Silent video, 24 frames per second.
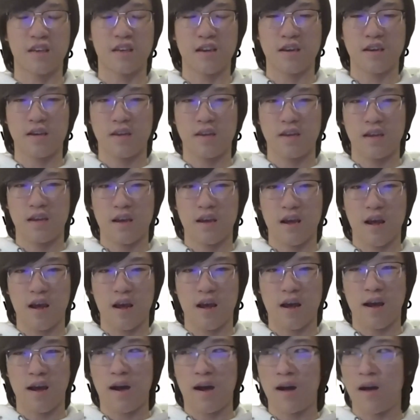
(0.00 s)

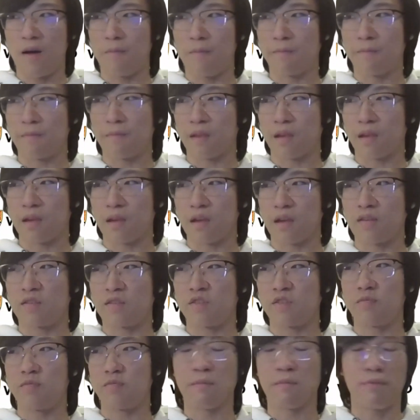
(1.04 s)
consumer
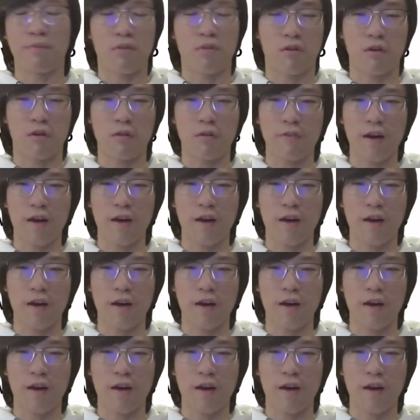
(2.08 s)
profile